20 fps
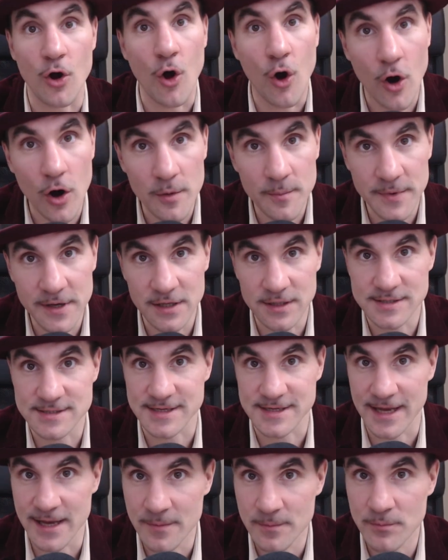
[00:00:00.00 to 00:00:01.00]
our meals
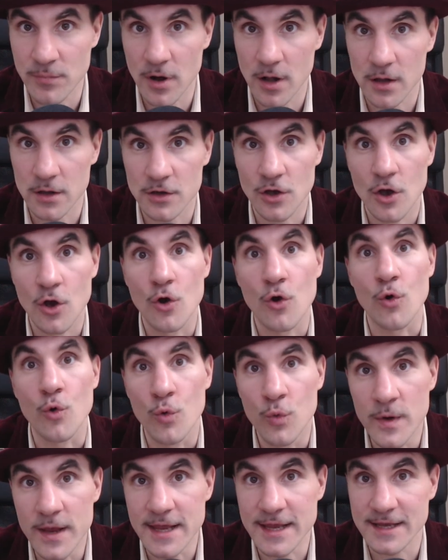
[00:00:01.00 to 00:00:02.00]
in bulk,
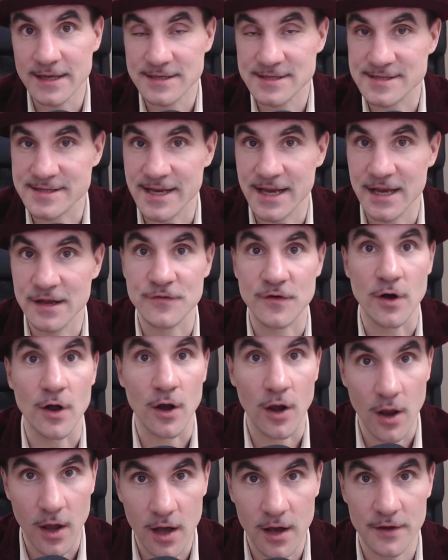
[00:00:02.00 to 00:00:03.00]
we can save a
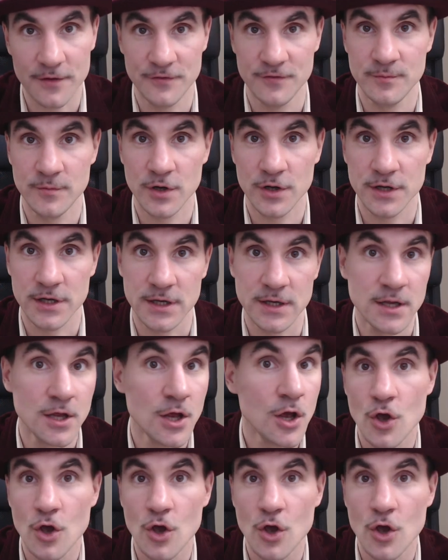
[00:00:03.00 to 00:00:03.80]
lot of money.